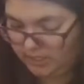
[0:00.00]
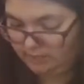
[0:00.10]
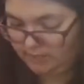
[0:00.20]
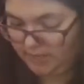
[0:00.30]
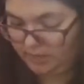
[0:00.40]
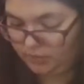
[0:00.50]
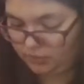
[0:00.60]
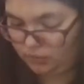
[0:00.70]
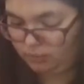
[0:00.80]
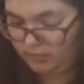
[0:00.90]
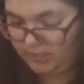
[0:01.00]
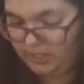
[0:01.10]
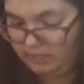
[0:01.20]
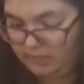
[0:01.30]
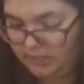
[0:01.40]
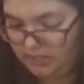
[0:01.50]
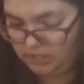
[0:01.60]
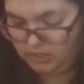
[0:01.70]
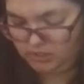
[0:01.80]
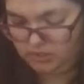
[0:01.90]
It matters to me
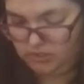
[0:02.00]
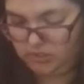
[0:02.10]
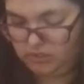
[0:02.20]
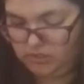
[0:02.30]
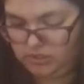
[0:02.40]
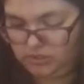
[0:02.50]
because